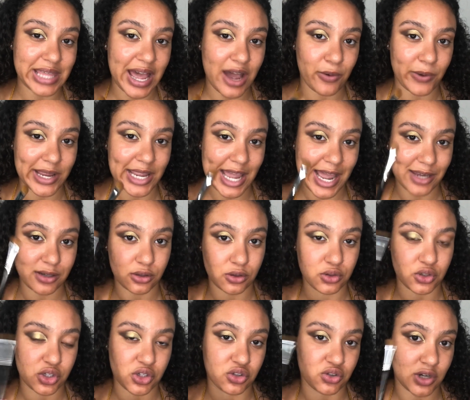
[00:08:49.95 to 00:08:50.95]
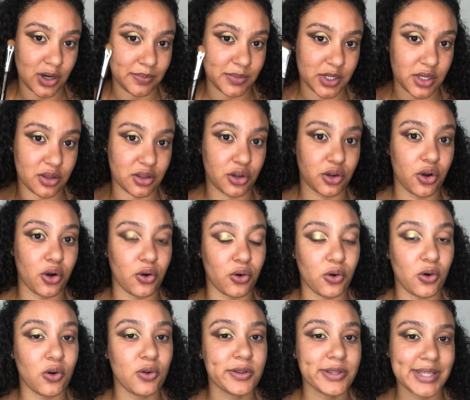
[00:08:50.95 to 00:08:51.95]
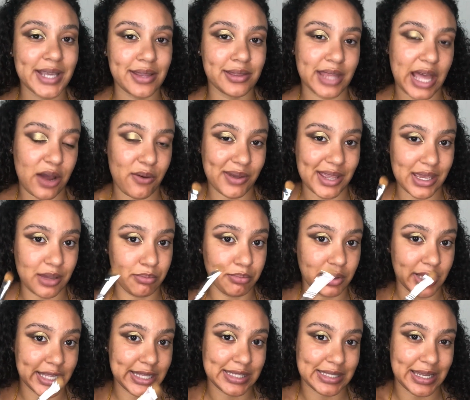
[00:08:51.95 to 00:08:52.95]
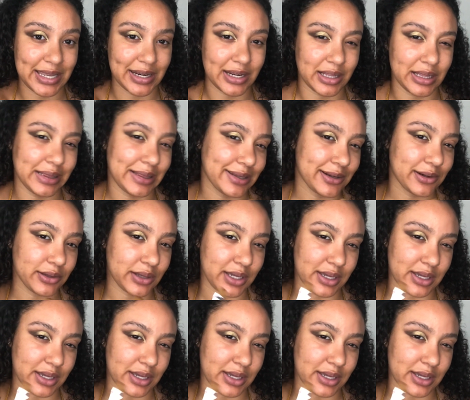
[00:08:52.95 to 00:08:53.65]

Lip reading: that way I don't disrupt the gold and that way it blends in a little